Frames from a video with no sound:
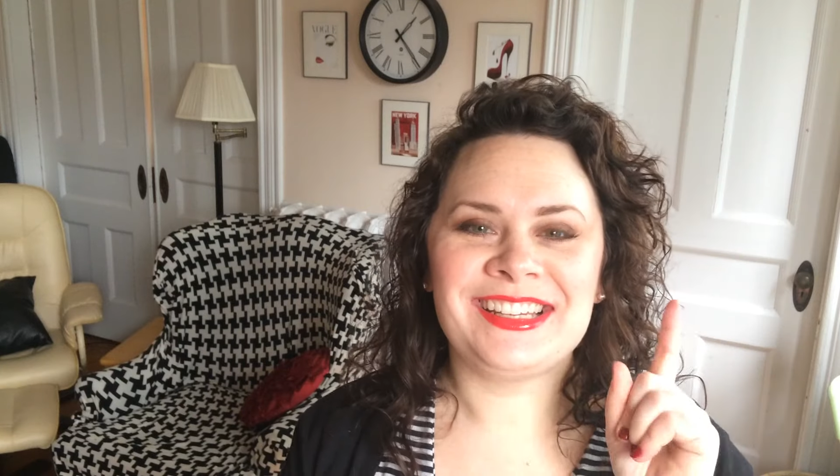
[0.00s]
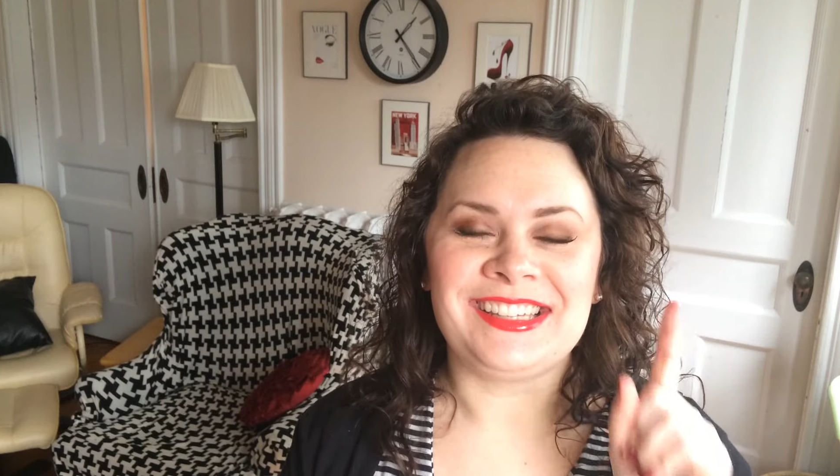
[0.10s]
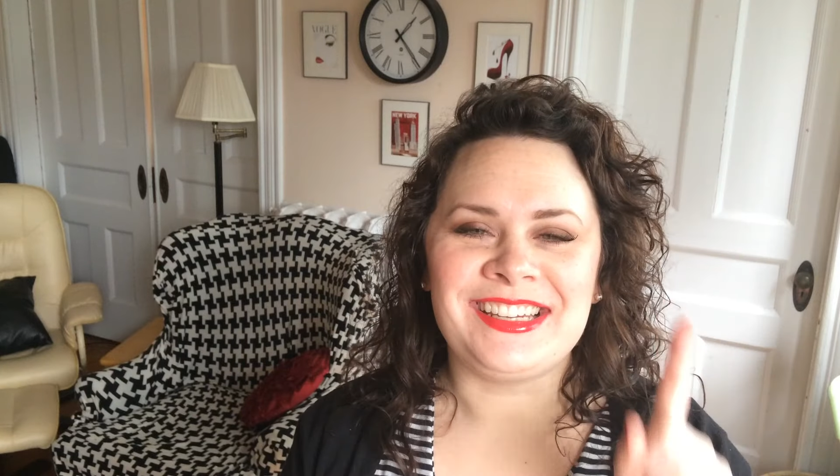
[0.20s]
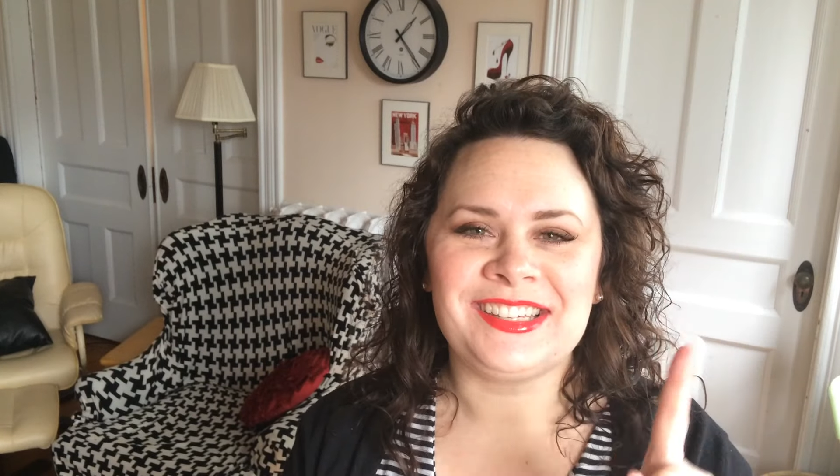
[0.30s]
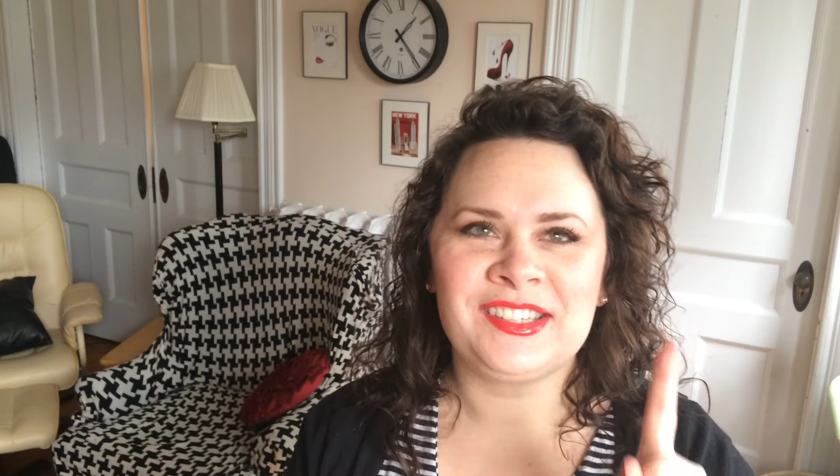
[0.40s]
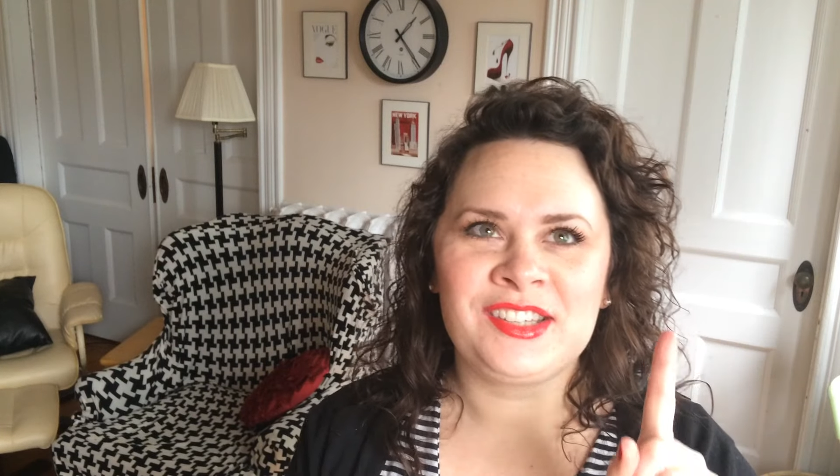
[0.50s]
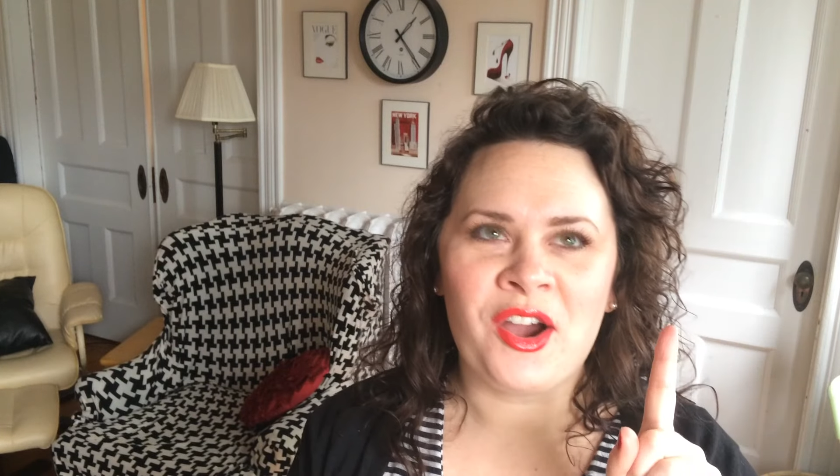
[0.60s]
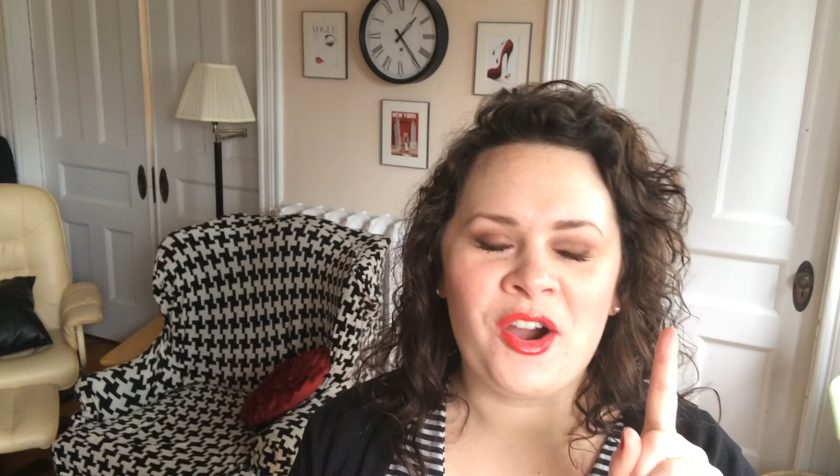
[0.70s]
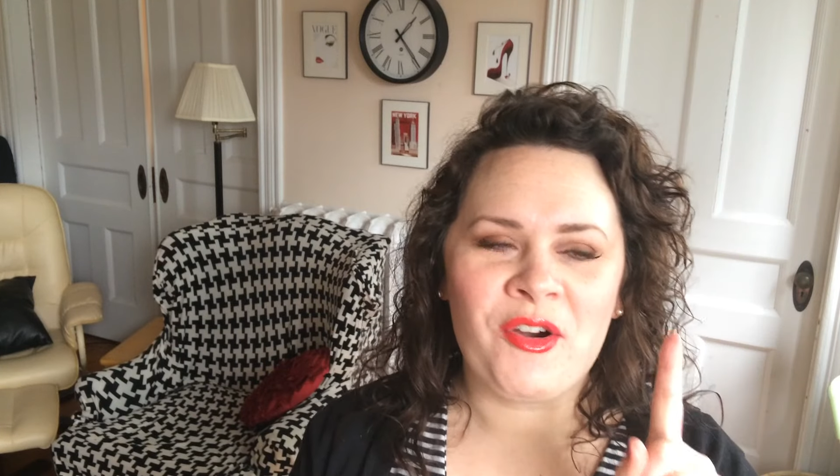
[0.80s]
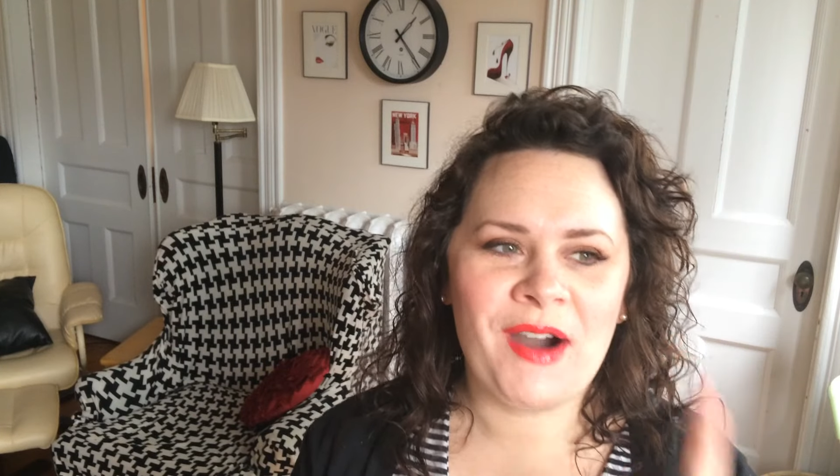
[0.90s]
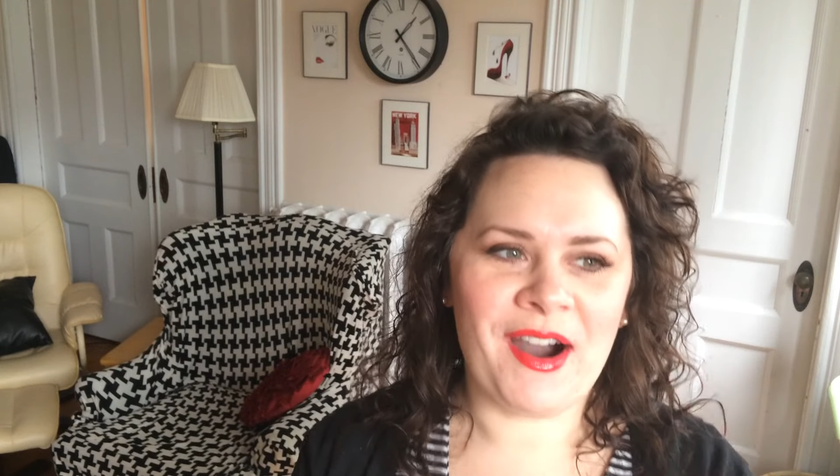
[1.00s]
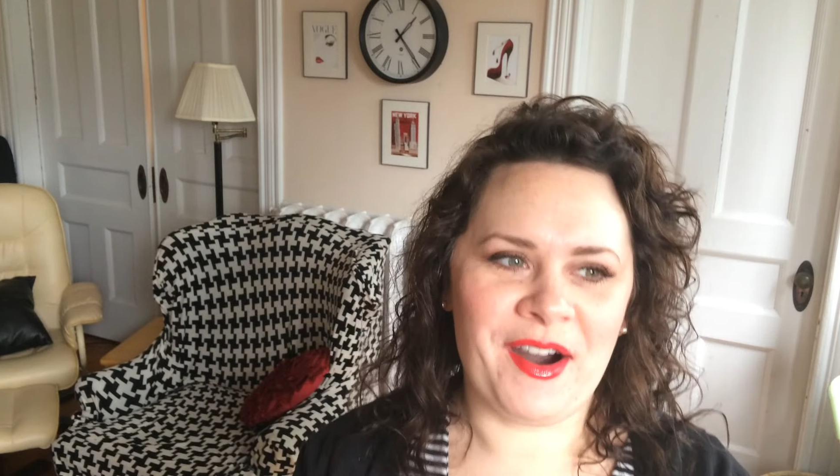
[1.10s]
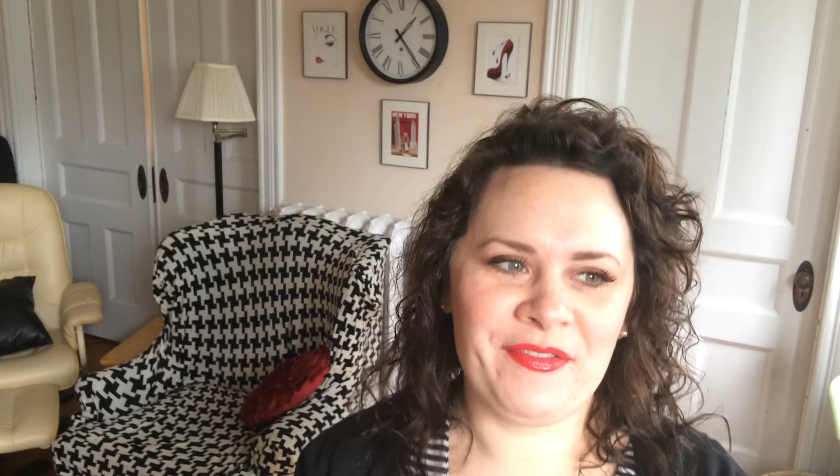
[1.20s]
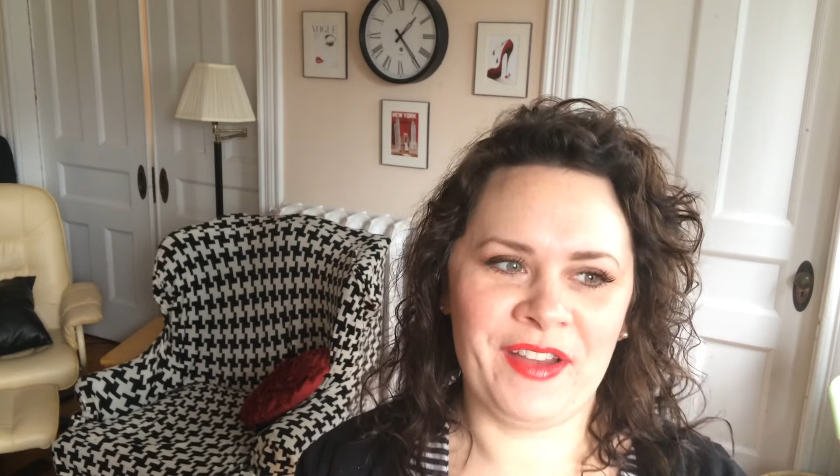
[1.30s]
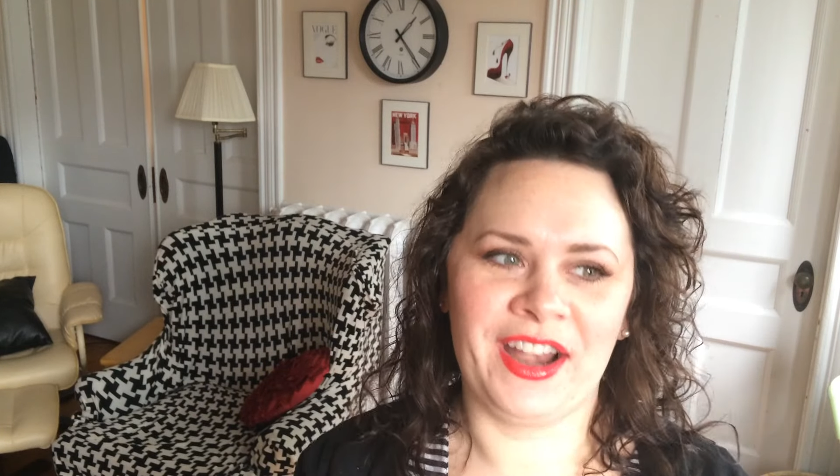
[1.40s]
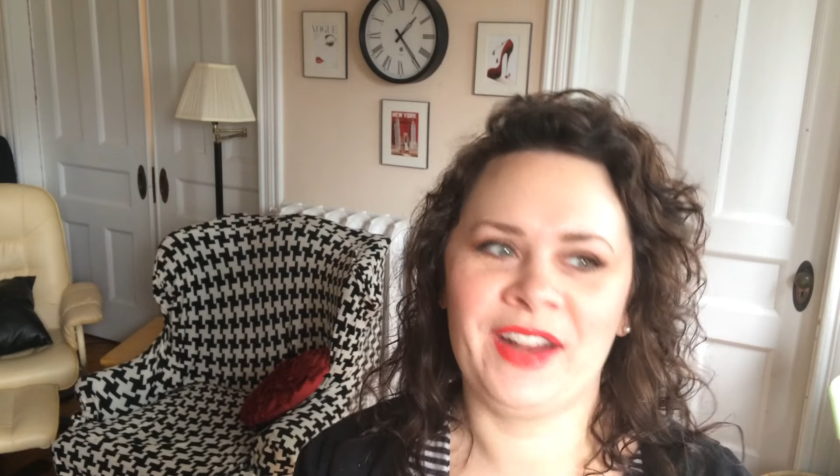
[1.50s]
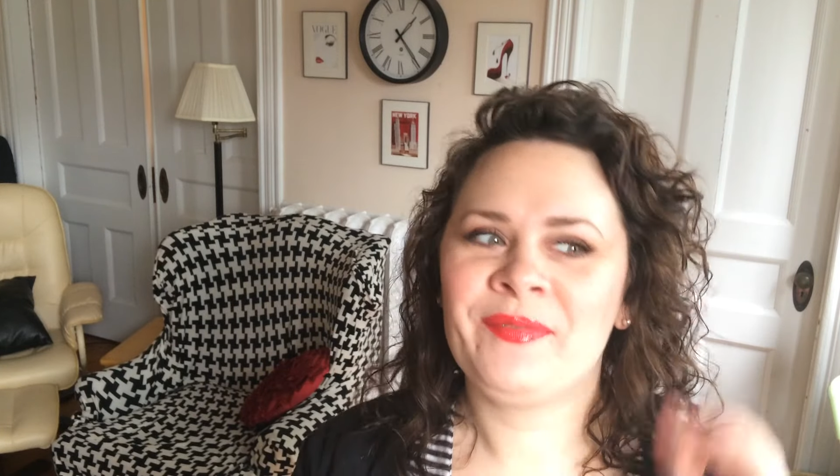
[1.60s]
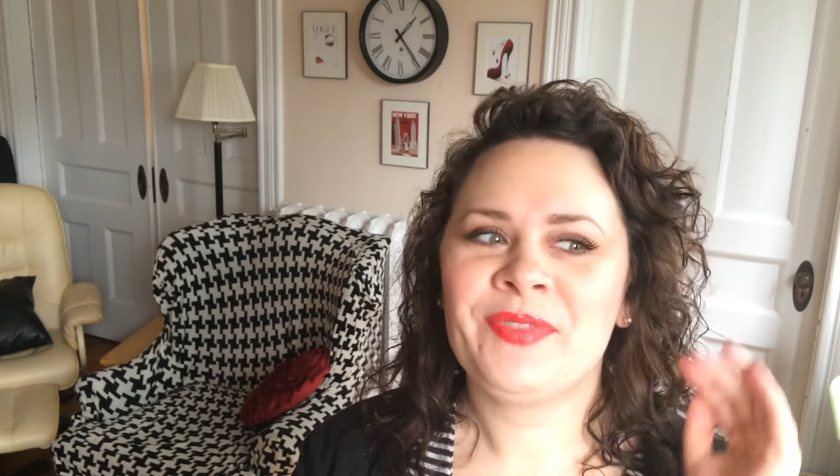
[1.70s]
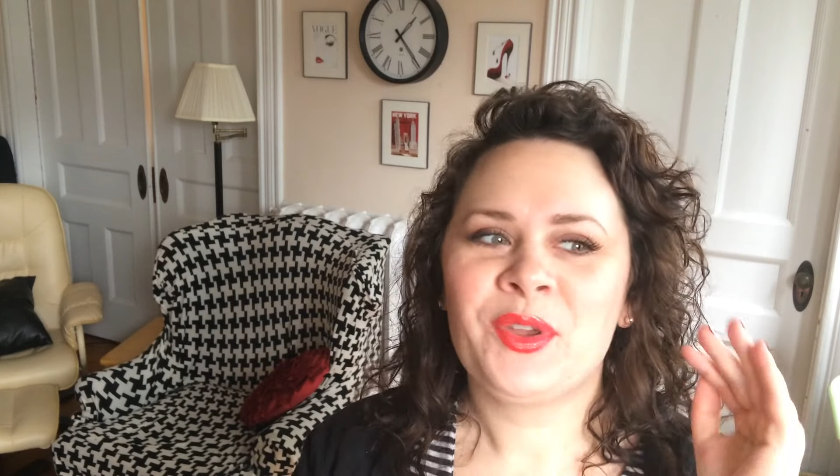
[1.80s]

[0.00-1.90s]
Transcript: I see so often.